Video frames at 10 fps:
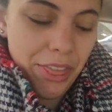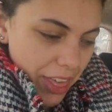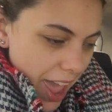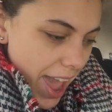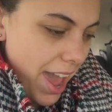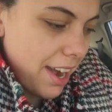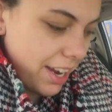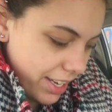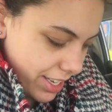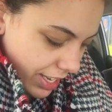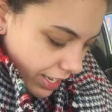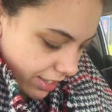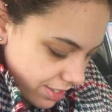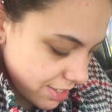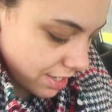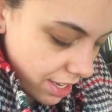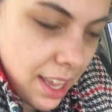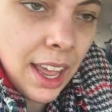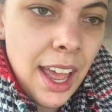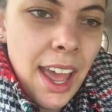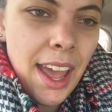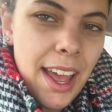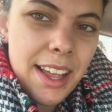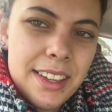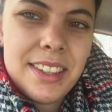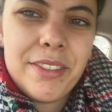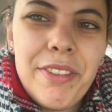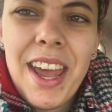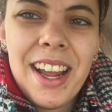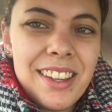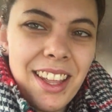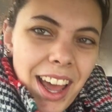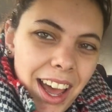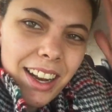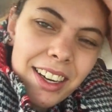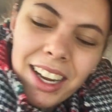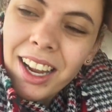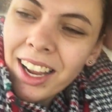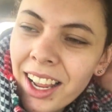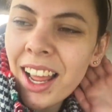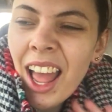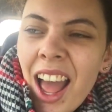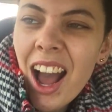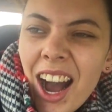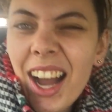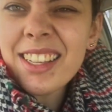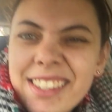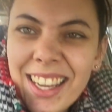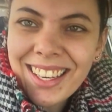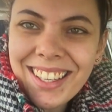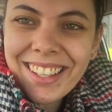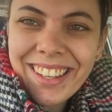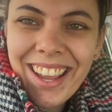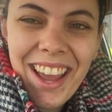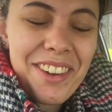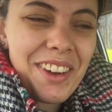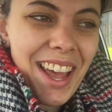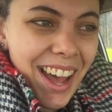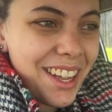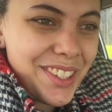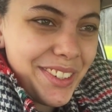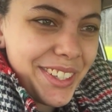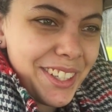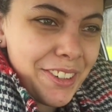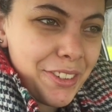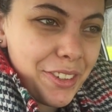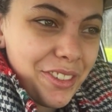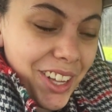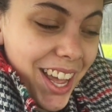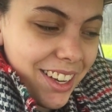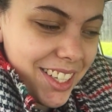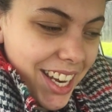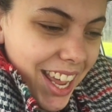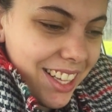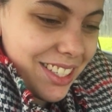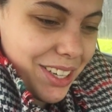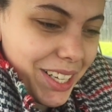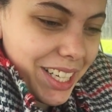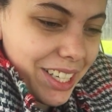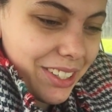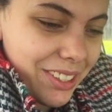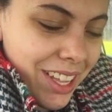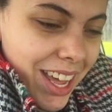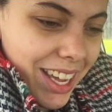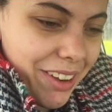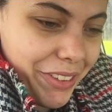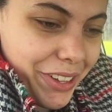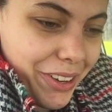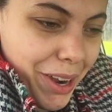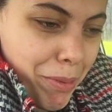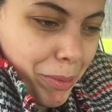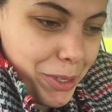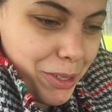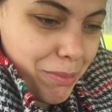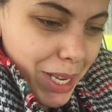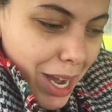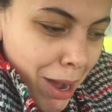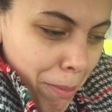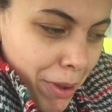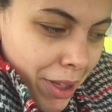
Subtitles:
that, I guess, is the fact that I technically have a house viewing for a flat today, so I'm gonna go do that even though I probably shouldn't be up,